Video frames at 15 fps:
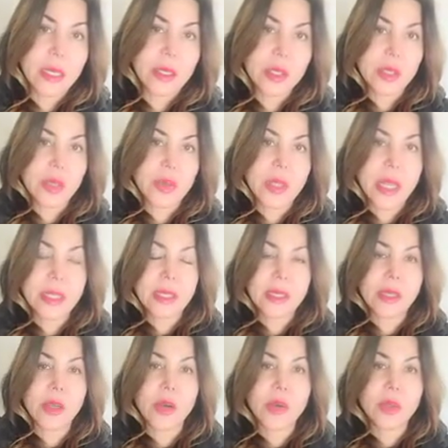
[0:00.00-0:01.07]
So that's
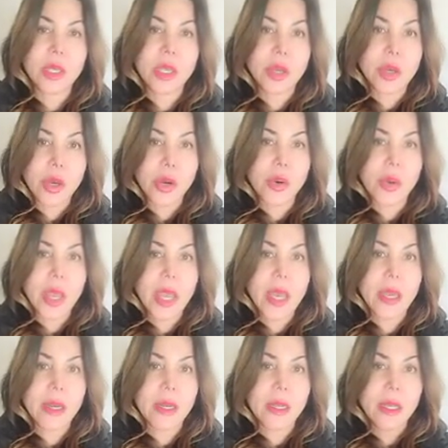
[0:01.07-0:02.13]
the only
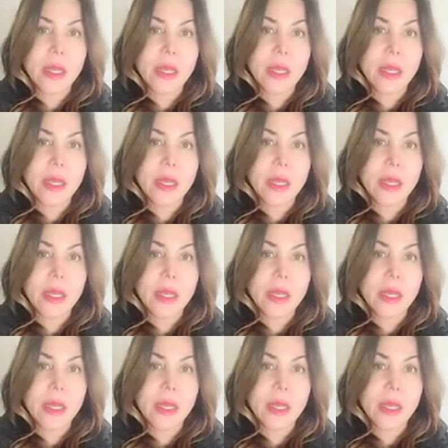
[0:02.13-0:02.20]
co-ed,